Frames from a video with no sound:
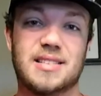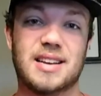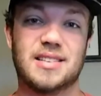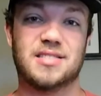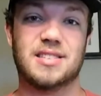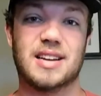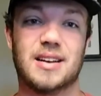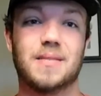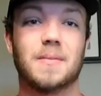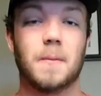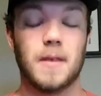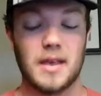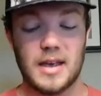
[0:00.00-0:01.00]
test it
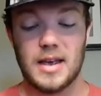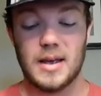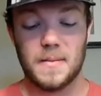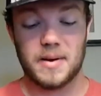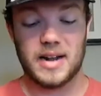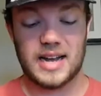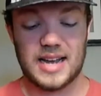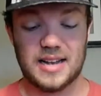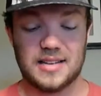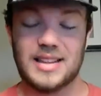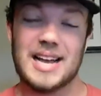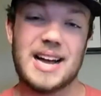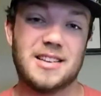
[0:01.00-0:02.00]
out.
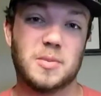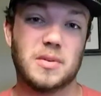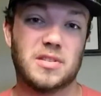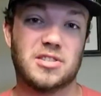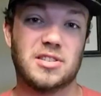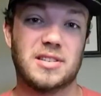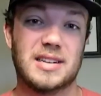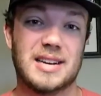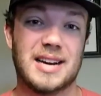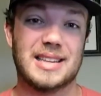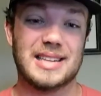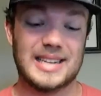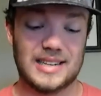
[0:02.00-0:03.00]
But last but certainly
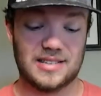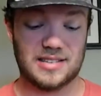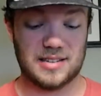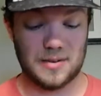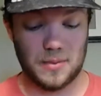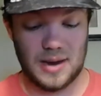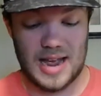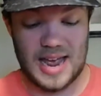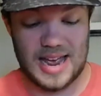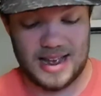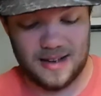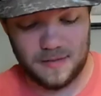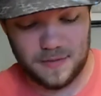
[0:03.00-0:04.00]
not least, we
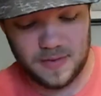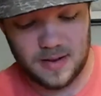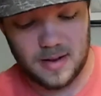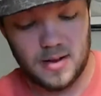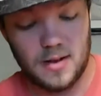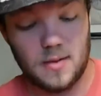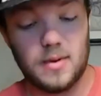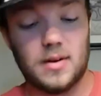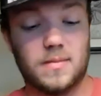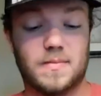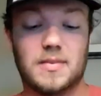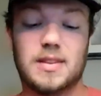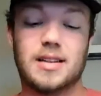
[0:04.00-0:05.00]
have,
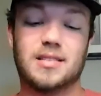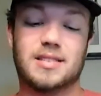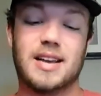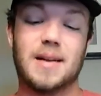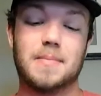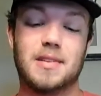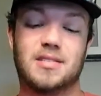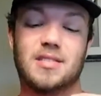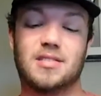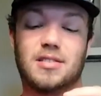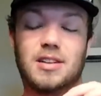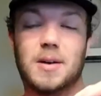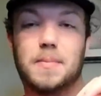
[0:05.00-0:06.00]
well, looks like I missed this
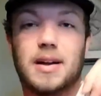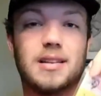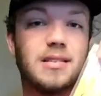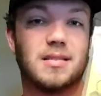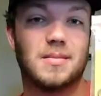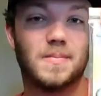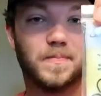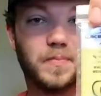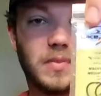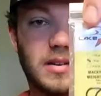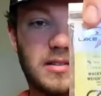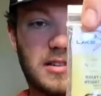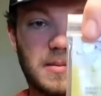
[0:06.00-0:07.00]
earlier, but
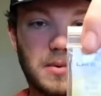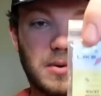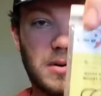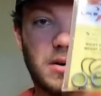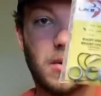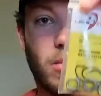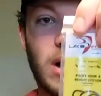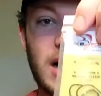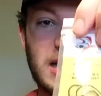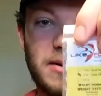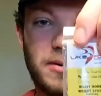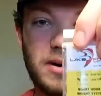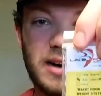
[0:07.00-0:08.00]
some more
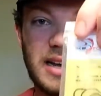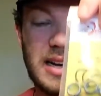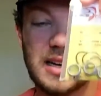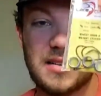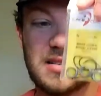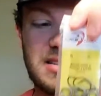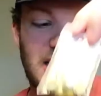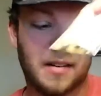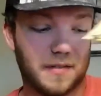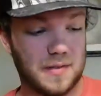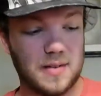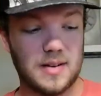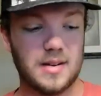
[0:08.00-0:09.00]
wacky rig stuff.